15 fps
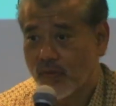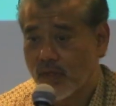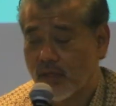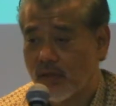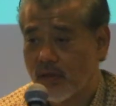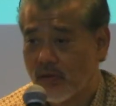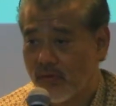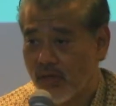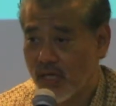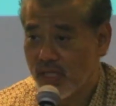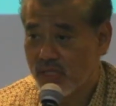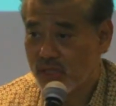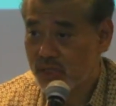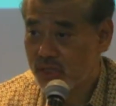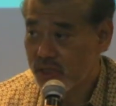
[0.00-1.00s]
the
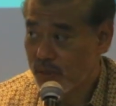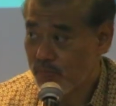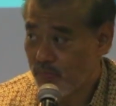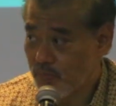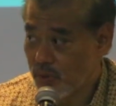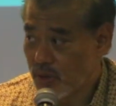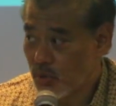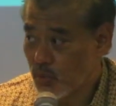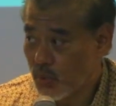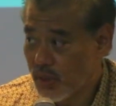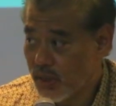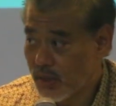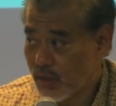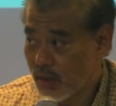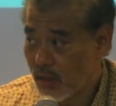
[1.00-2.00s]
relationship
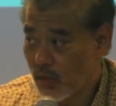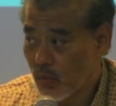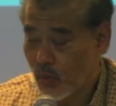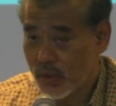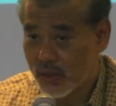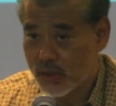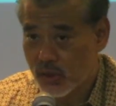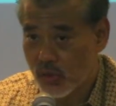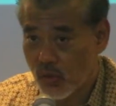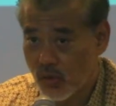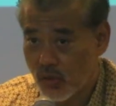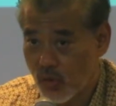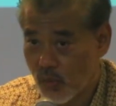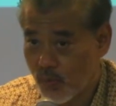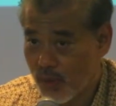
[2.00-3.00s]
between what is
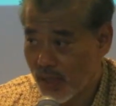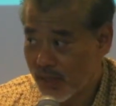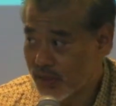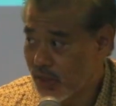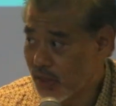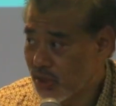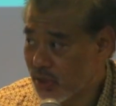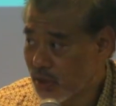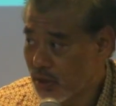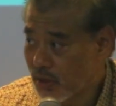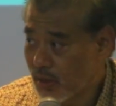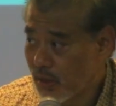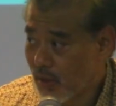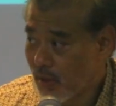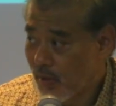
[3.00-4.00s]
called
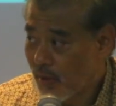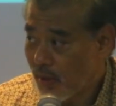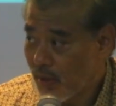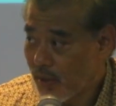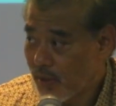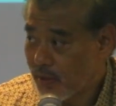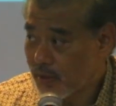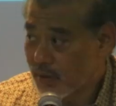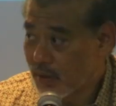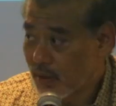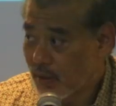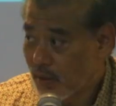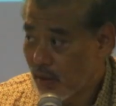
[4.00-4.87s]
globalization and